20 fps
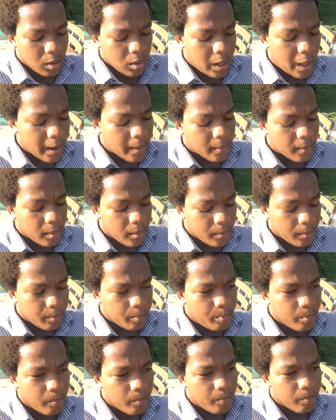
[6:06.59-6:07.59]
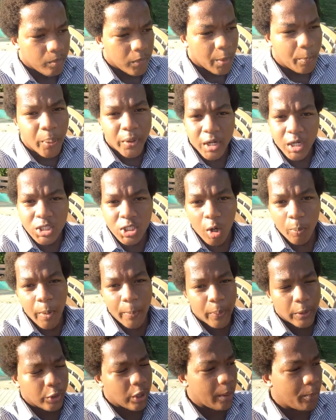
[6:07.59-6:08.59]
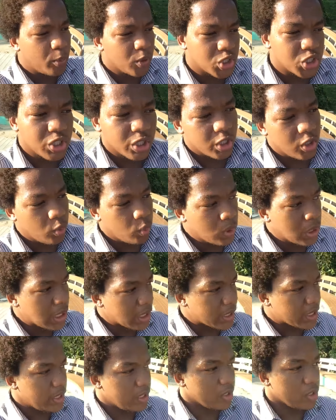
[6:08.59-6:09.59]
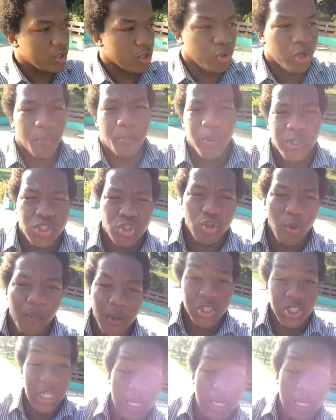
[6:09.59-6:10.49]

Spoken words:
like you put it out, people don't appreciate the work, you know, you put so much